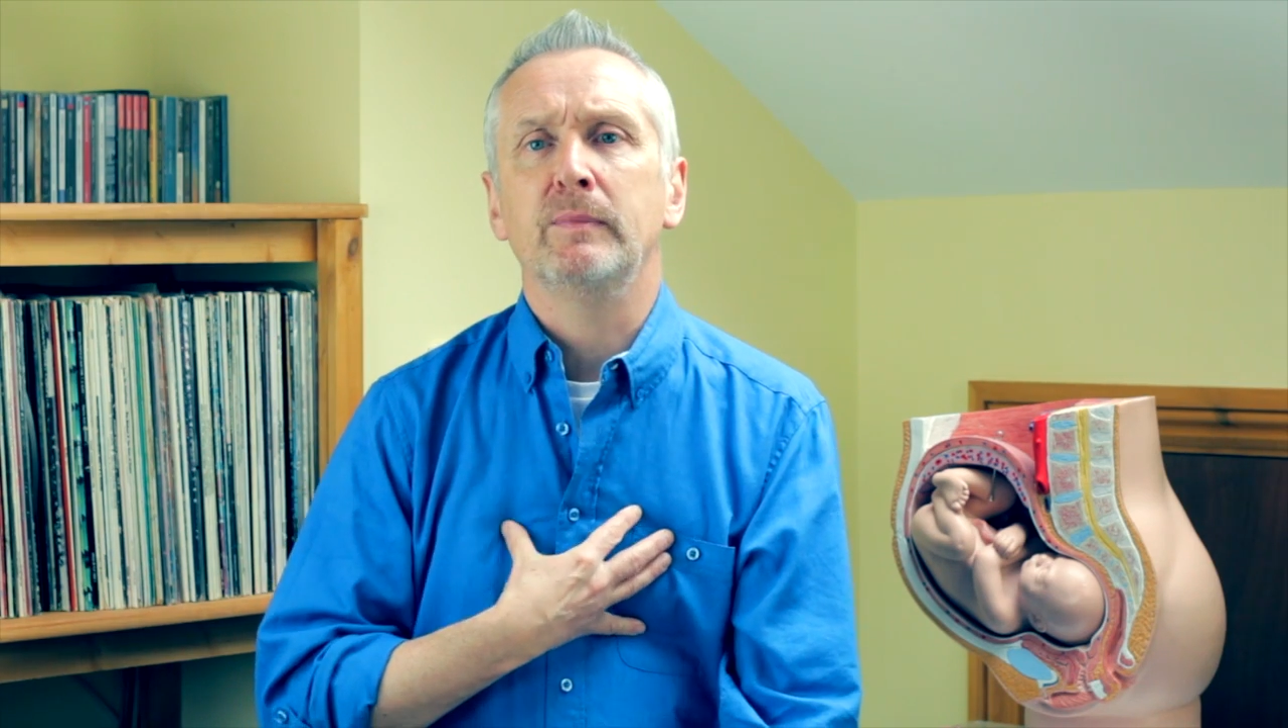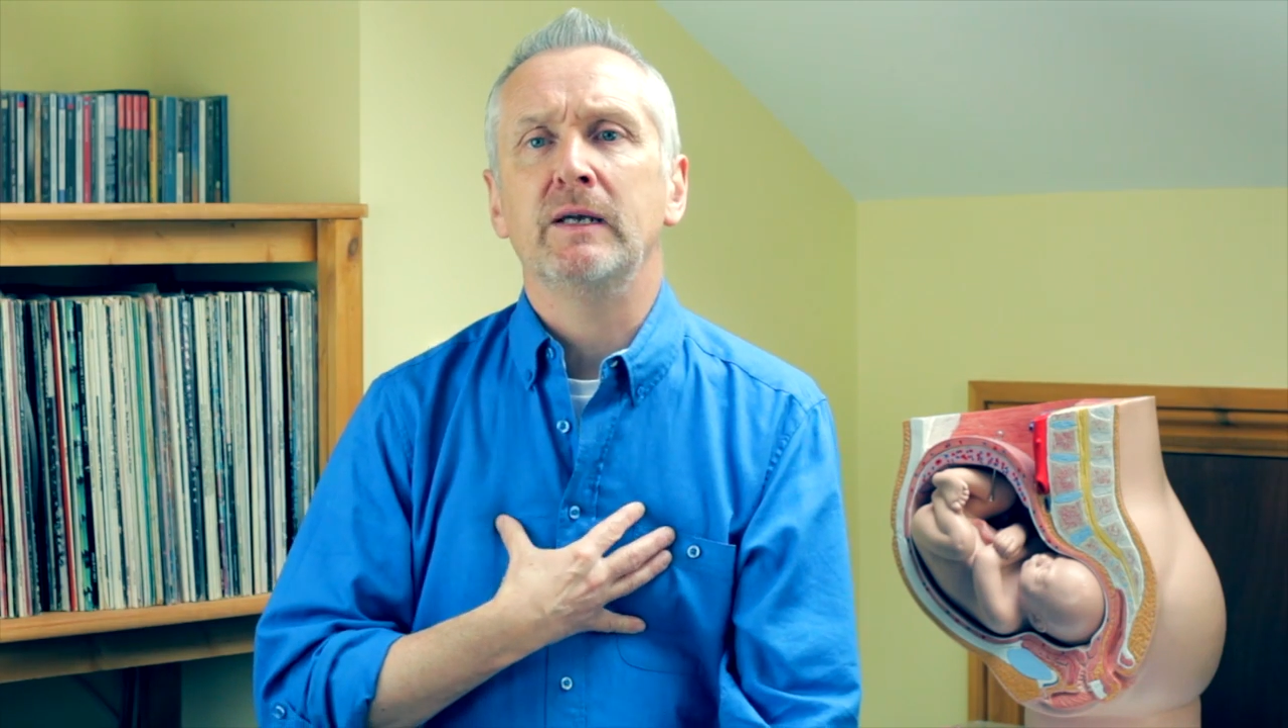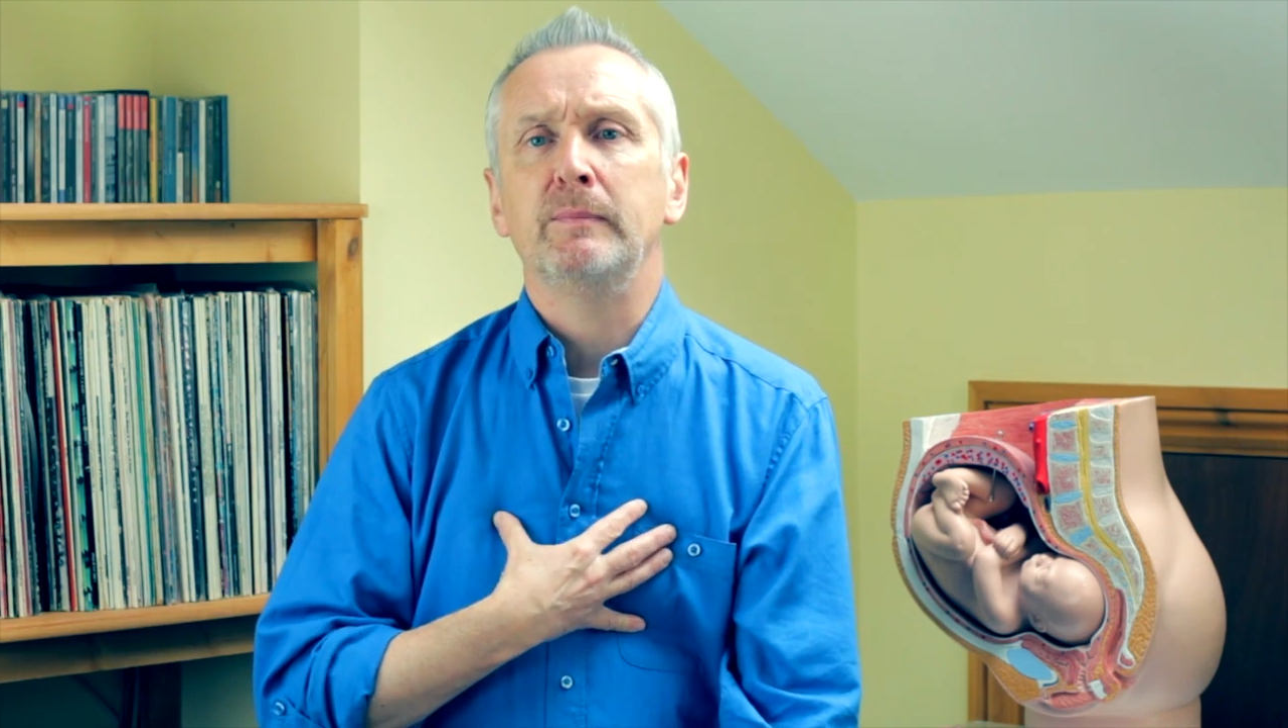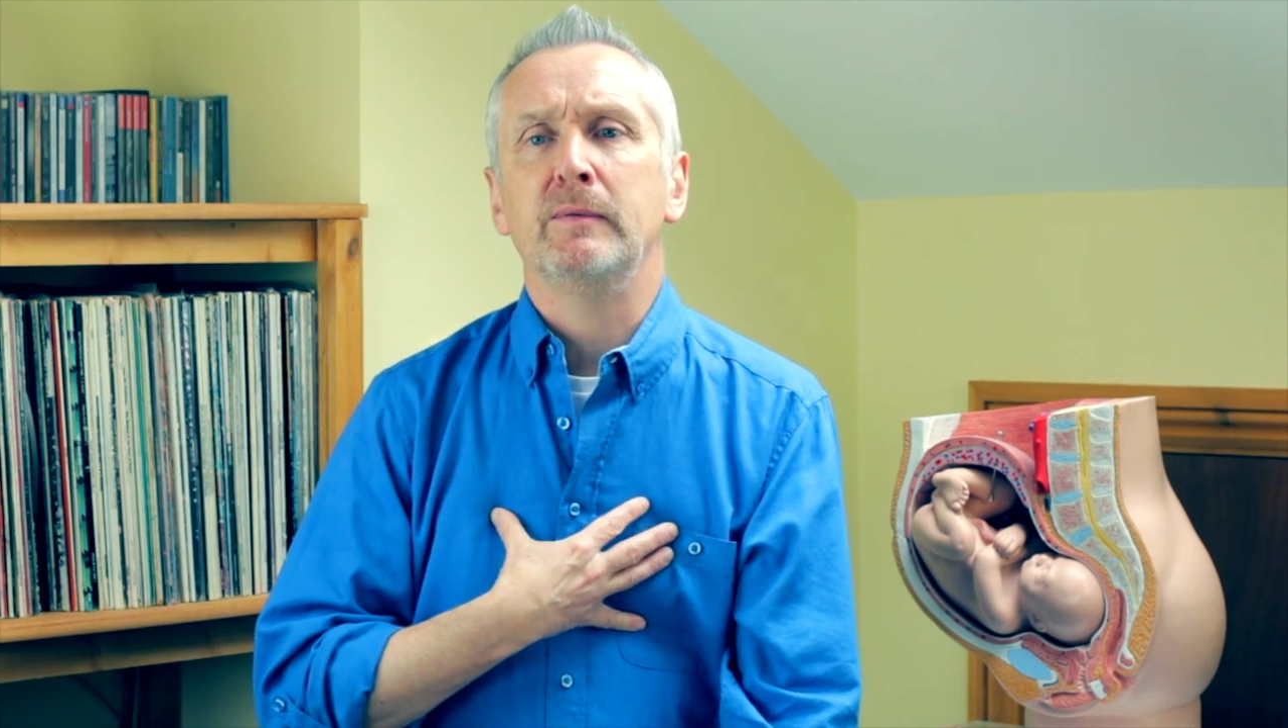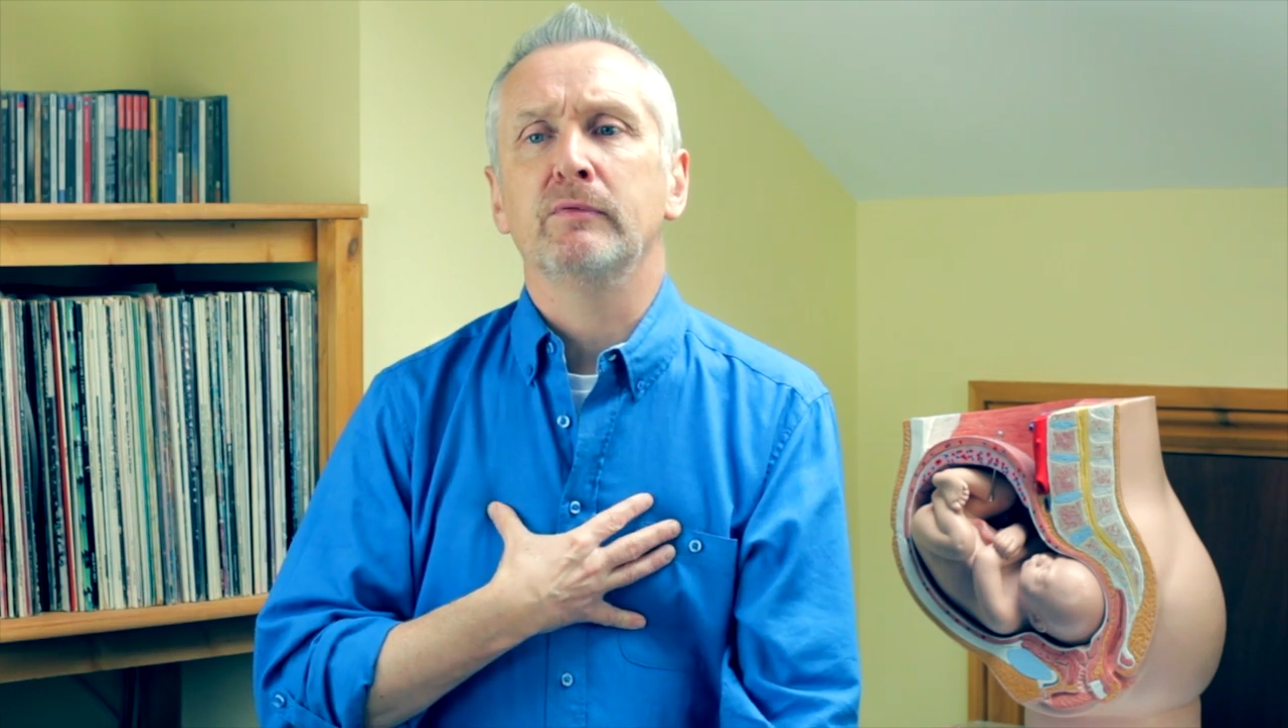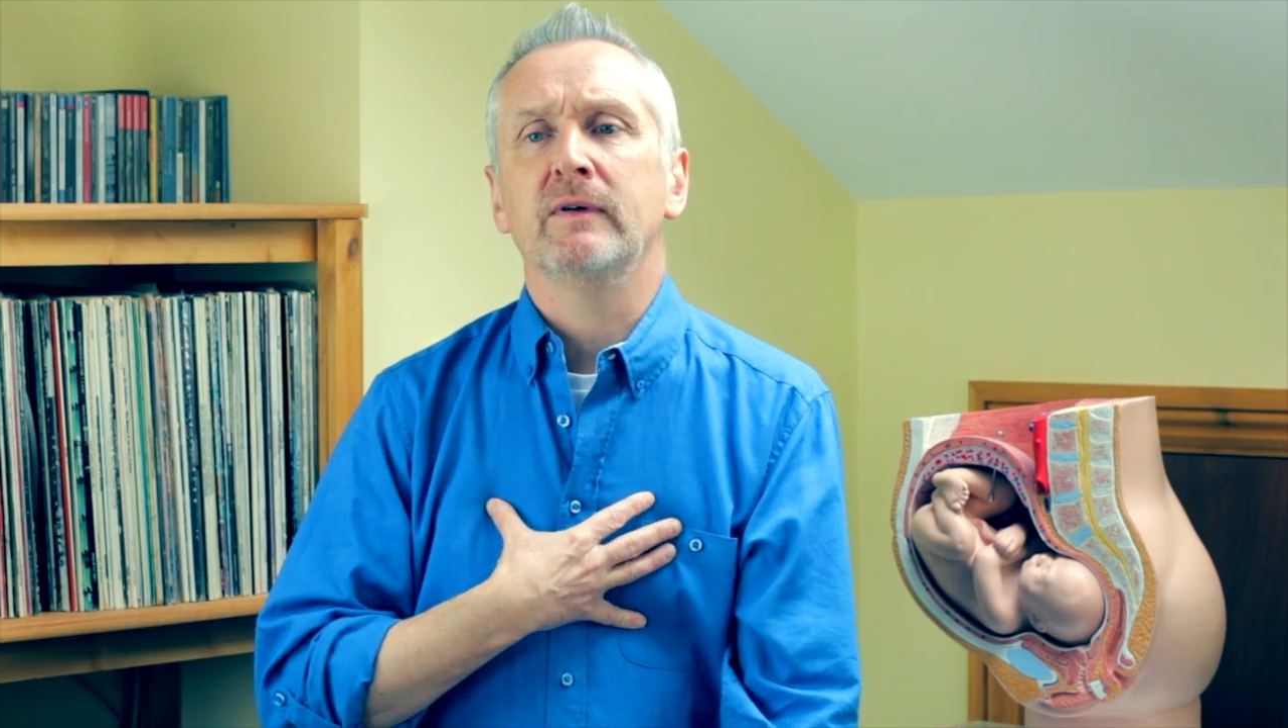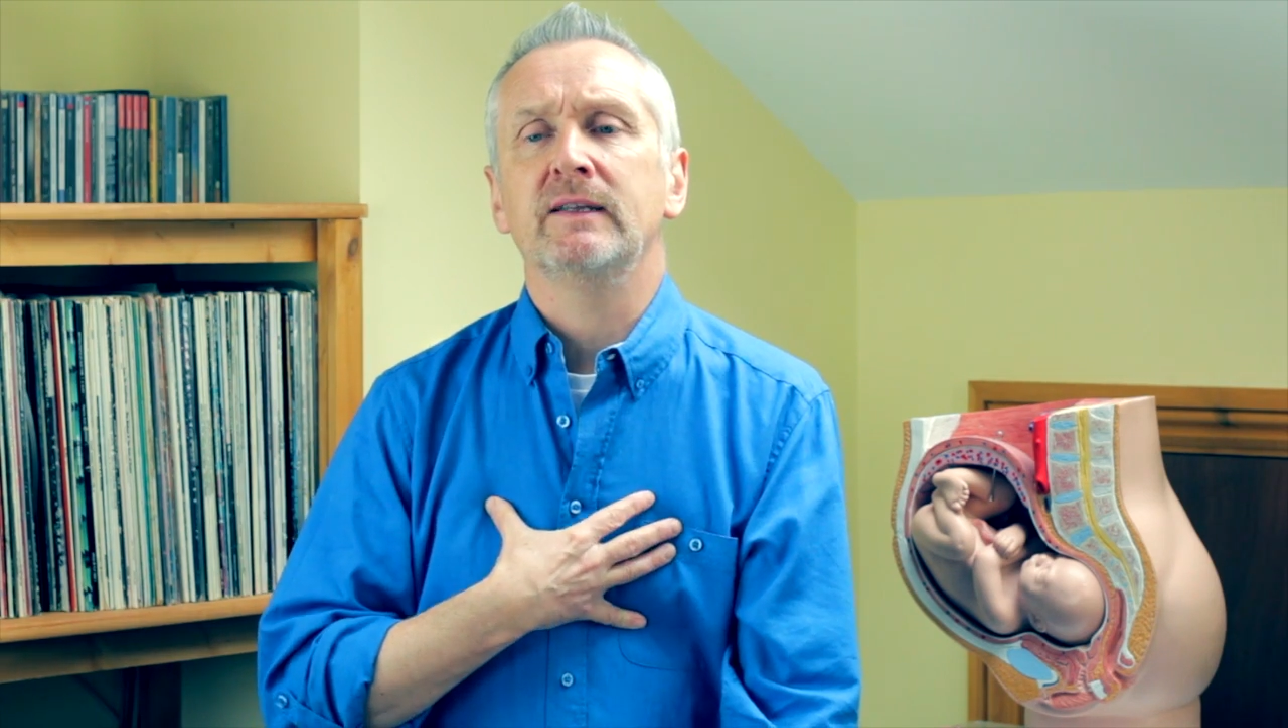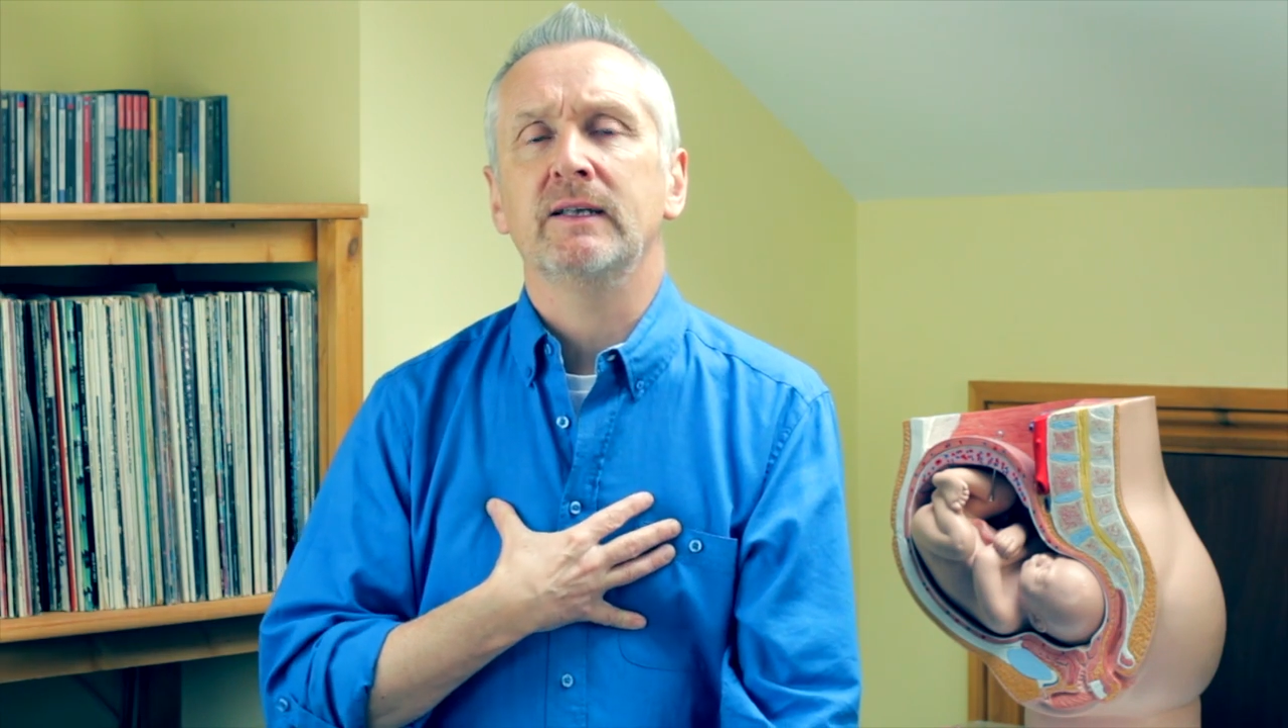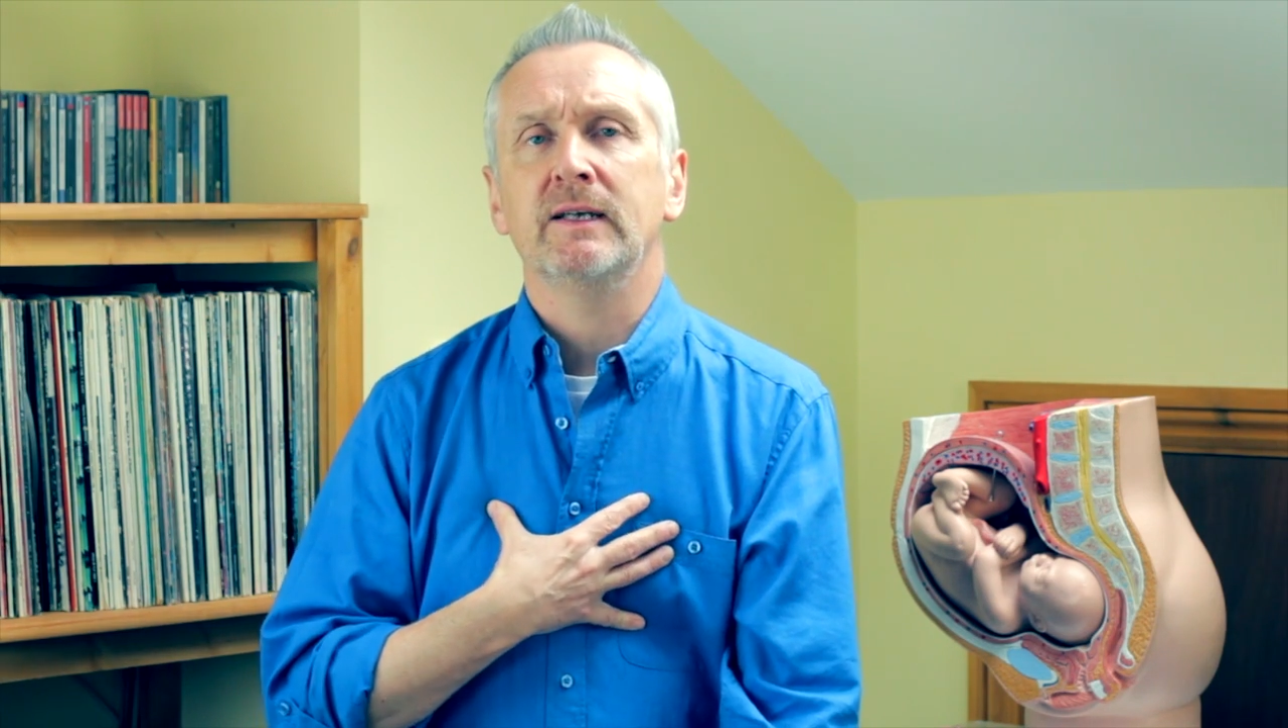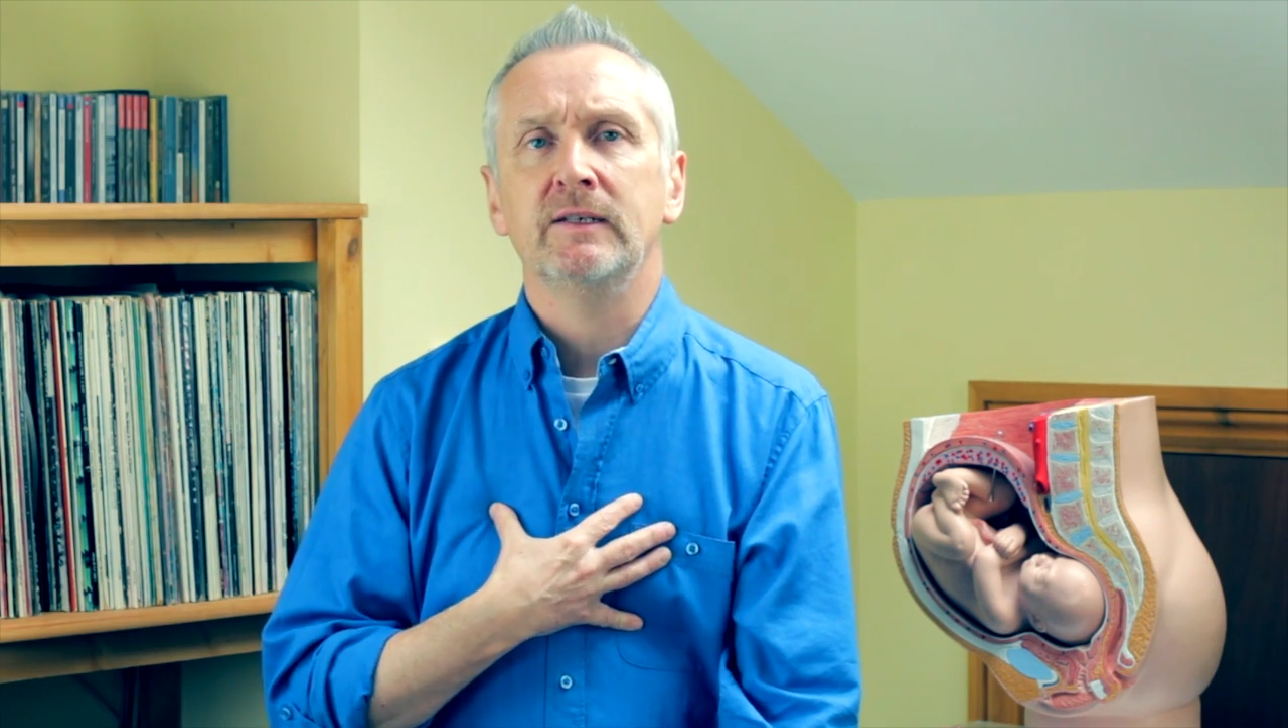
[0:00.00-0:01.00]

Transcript: baby breathing